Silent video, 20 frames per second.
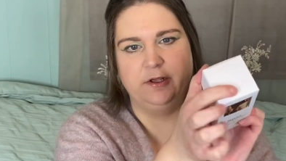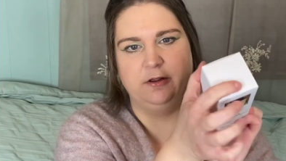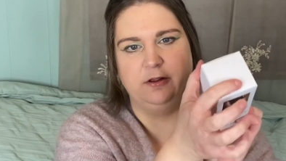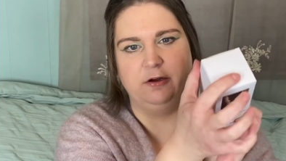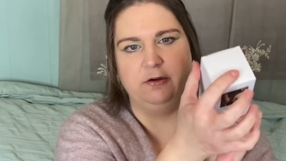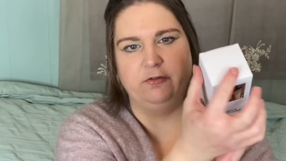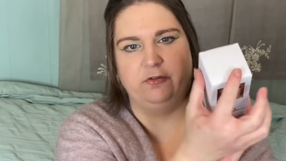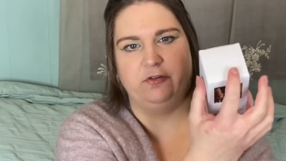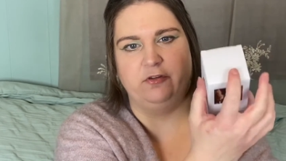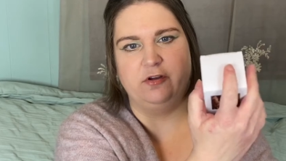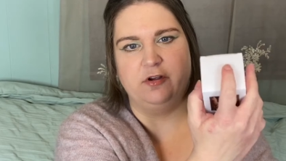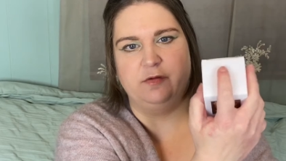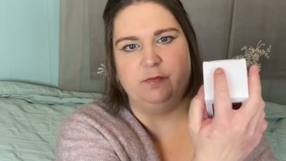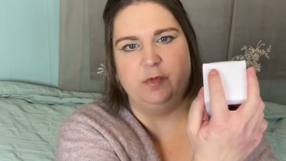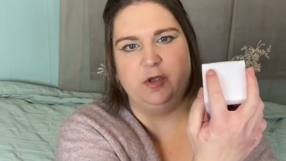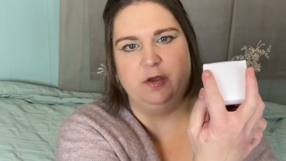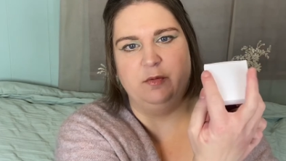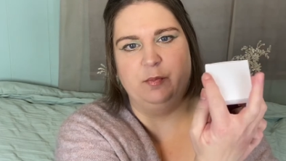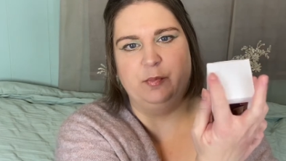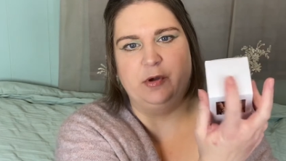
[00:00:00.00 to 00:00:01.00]
There's some
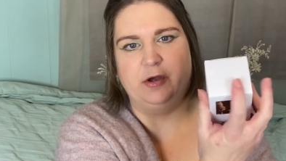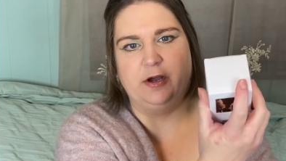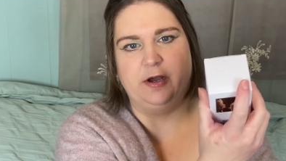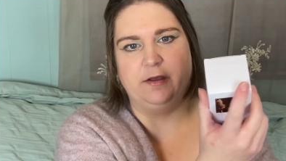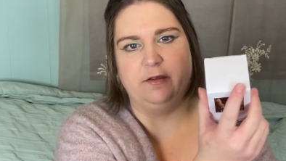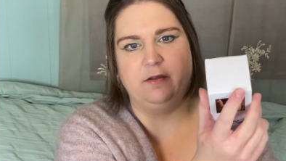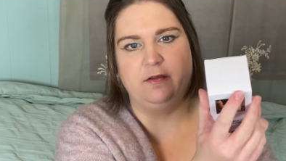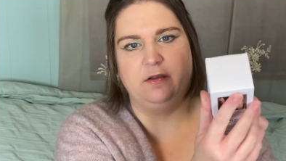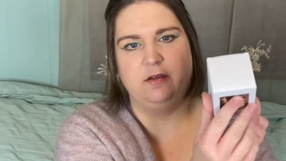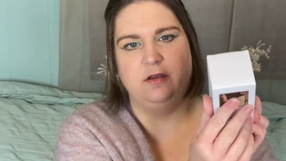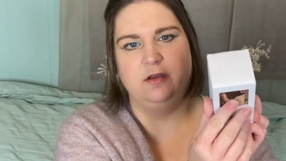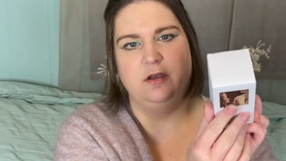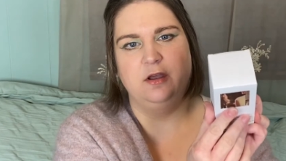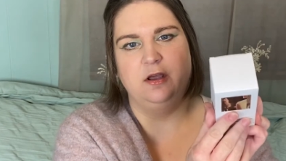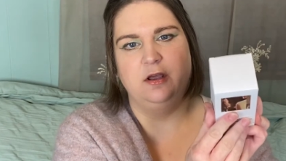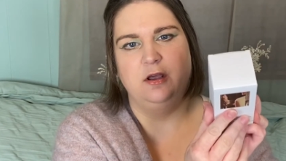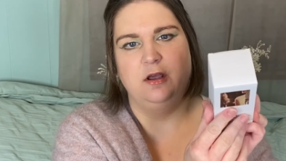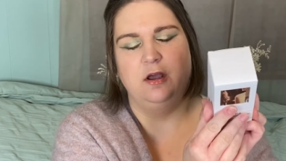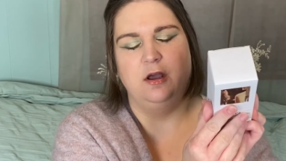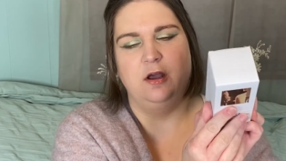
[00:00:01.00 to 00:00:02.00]
embossed
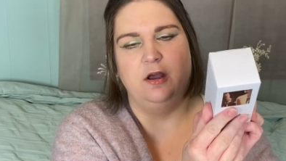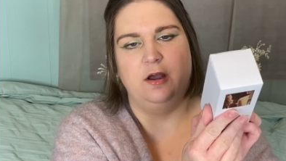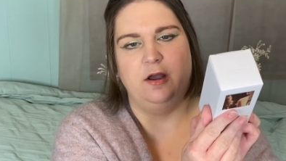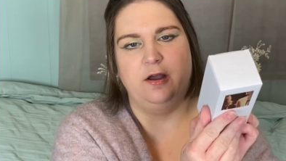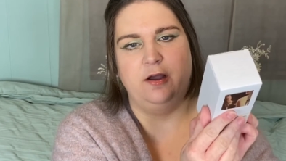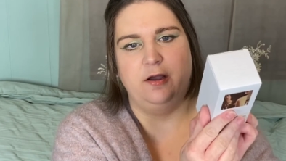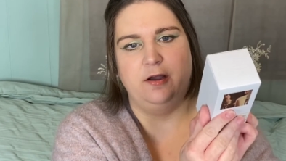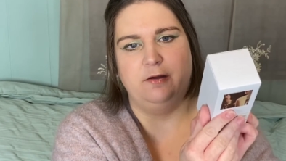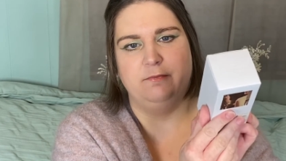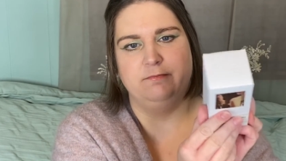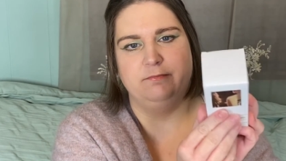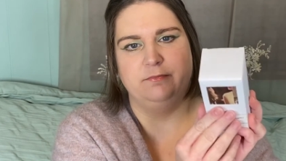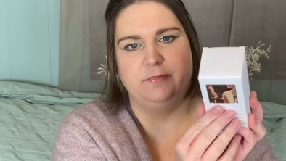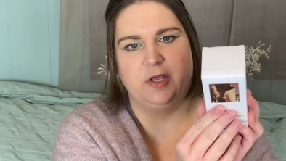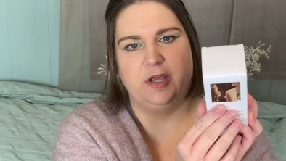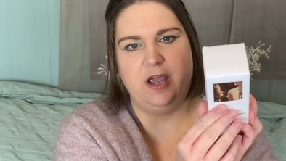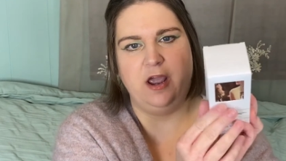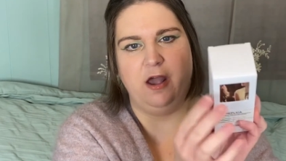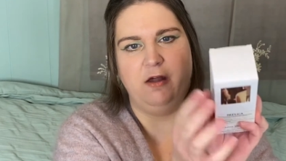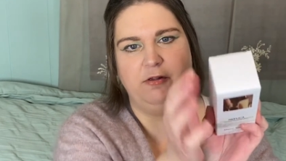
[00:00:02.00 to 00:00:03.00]
um,
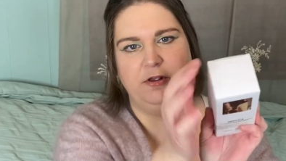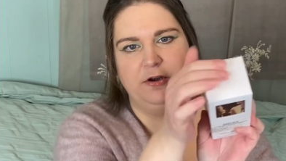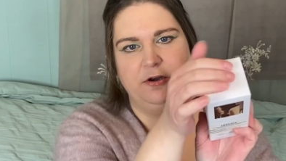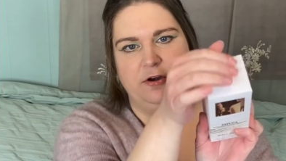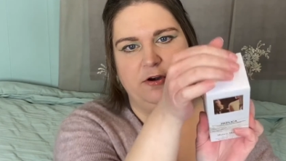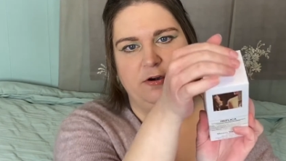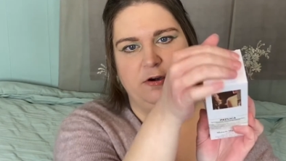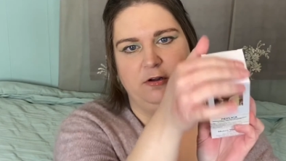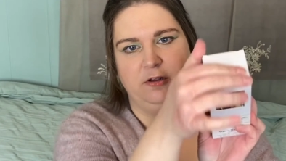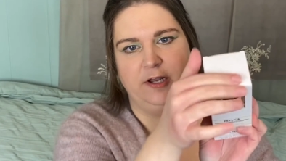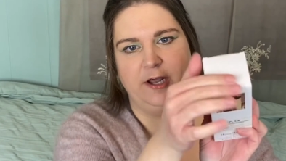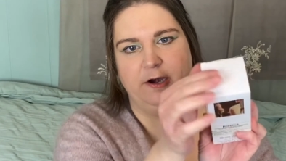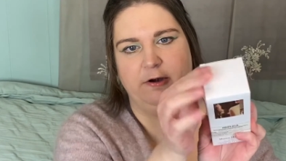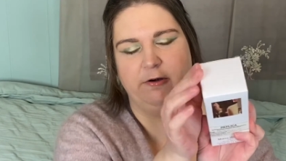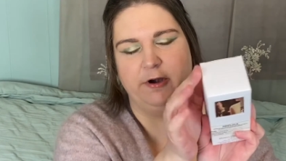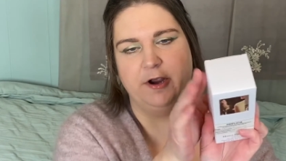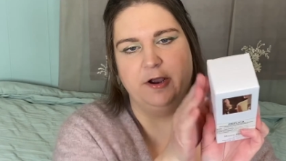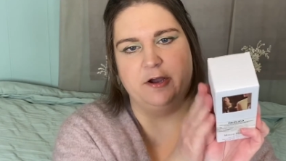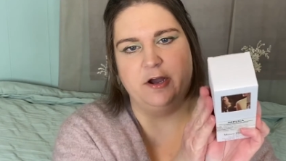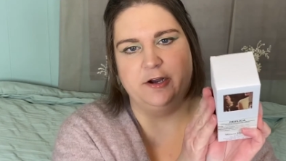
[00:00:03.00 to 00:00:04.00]
calendar
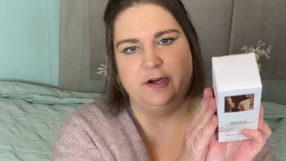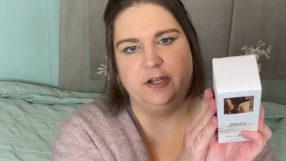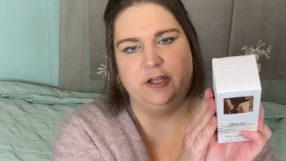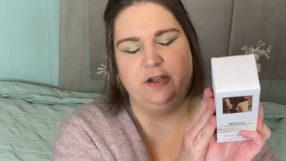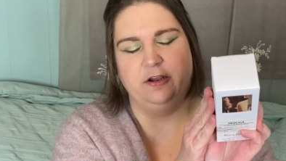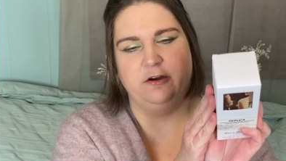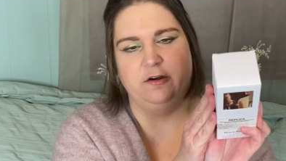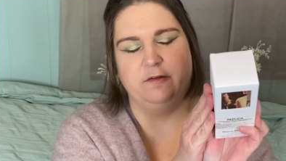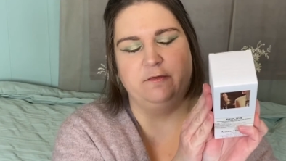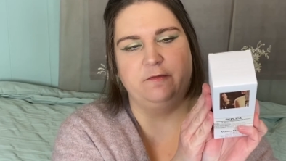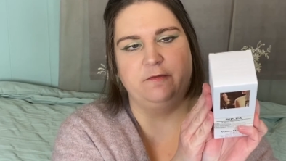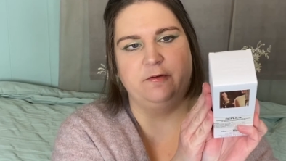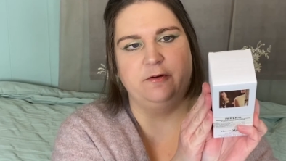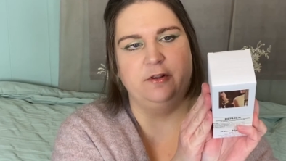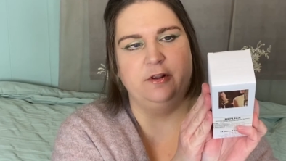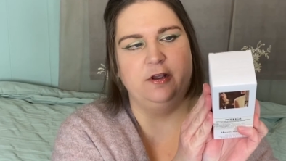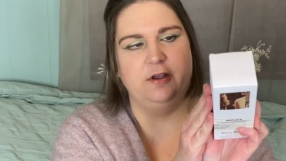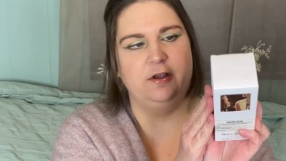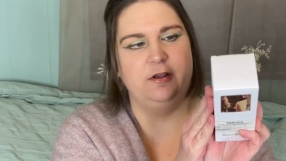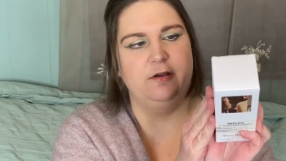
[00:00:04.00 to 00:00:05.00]
lettering on here for
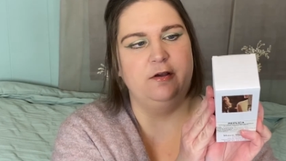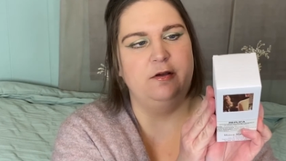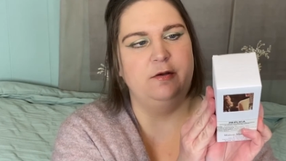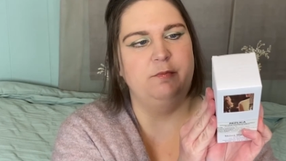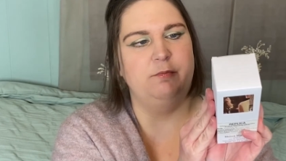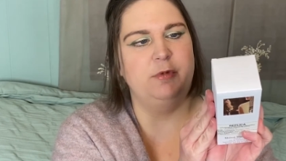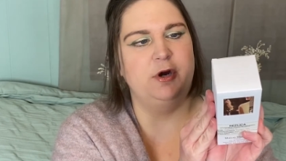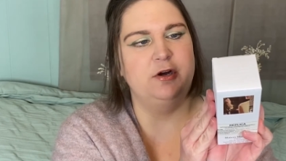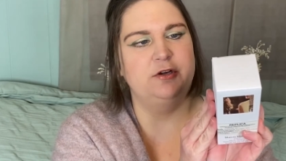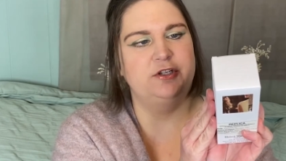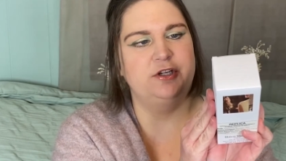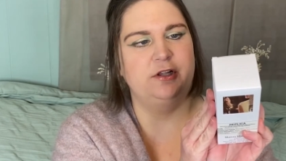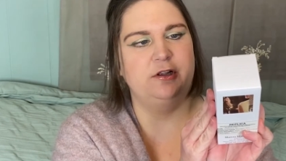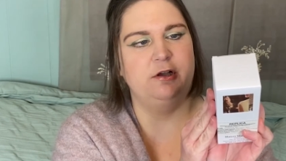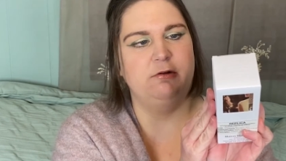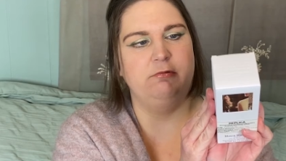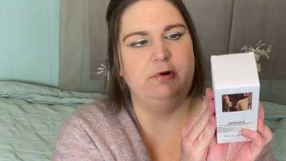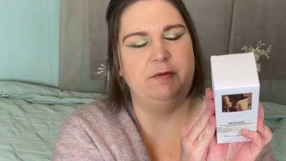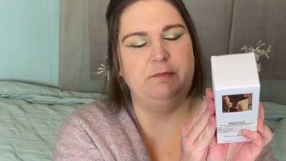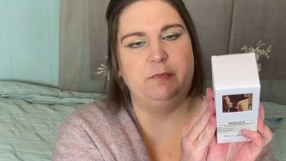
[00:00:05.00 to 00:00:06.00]
the
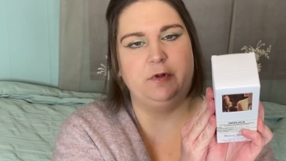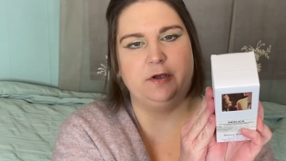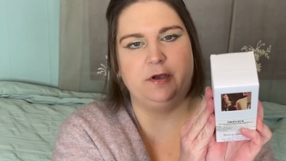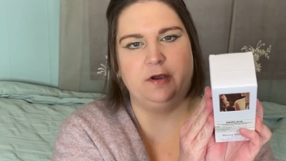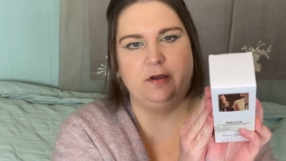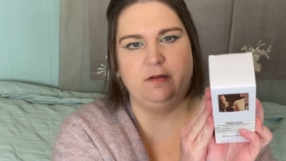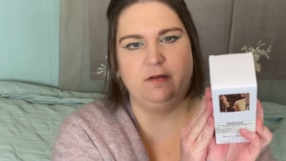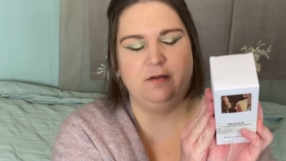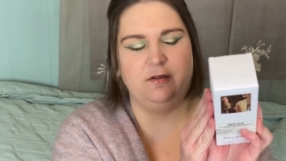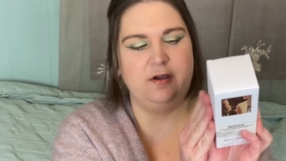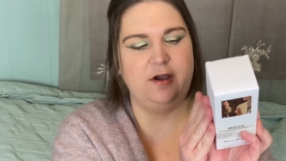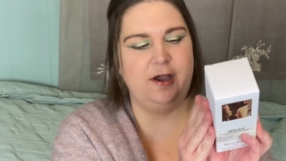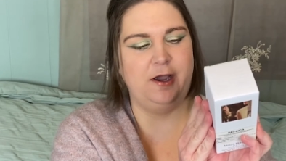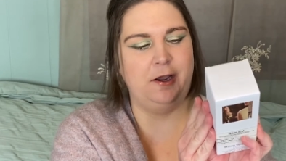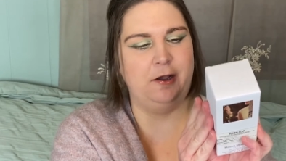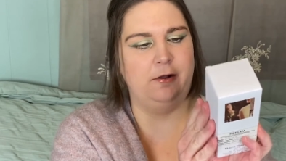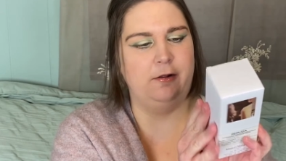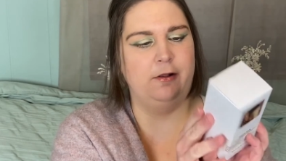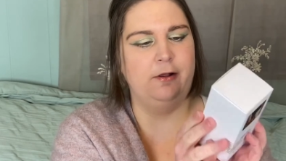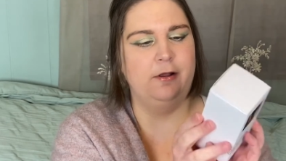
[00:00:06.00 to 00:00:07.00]
Margiela replica style.